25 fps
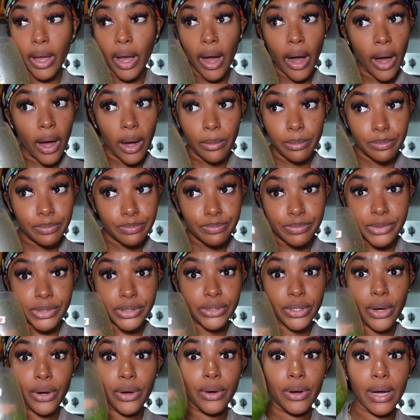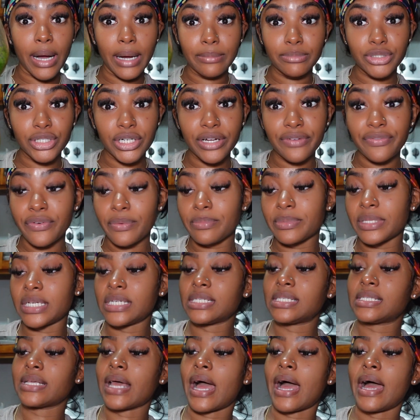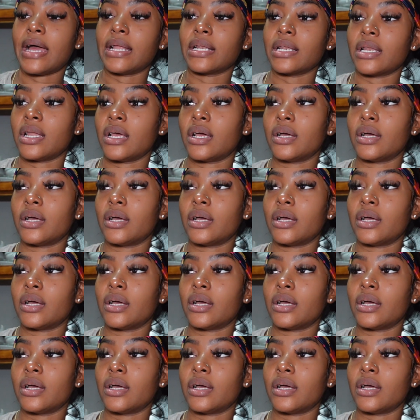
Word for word: cup. So I'm drinking from this and